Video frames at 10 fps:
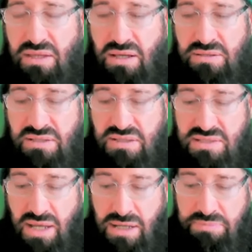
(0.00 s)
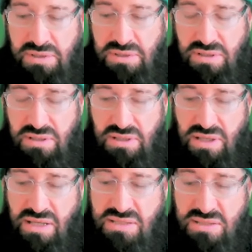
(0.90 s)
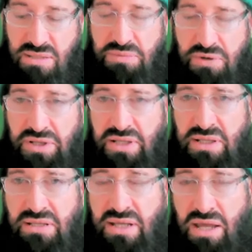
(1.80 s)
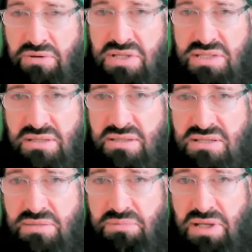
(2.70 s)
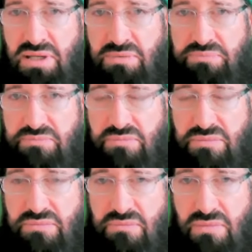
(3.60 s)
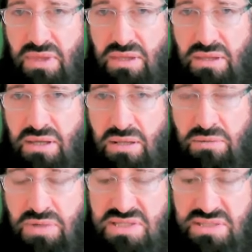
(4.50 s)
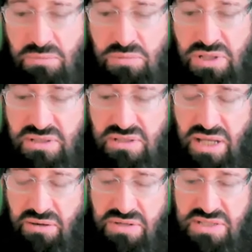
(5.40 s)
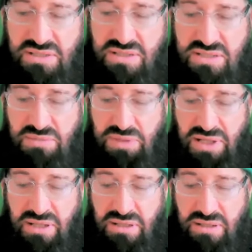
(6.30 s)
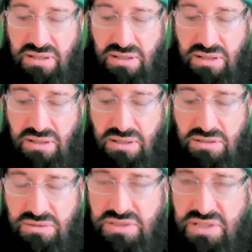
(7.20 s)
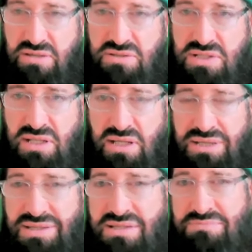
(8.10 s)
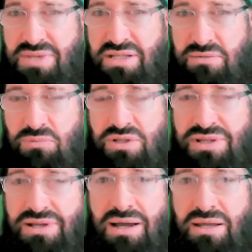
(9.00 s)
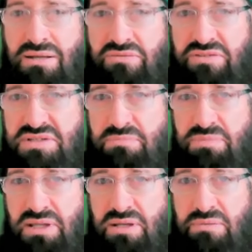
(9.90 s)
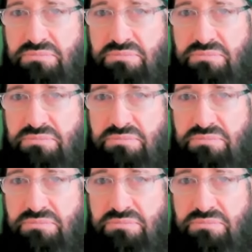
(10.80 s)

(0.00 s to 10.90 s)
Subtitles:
And the disciple is somebody that carries a discipline. And when someone carries a discipline continuously, it doesn't matter what kind of discipline,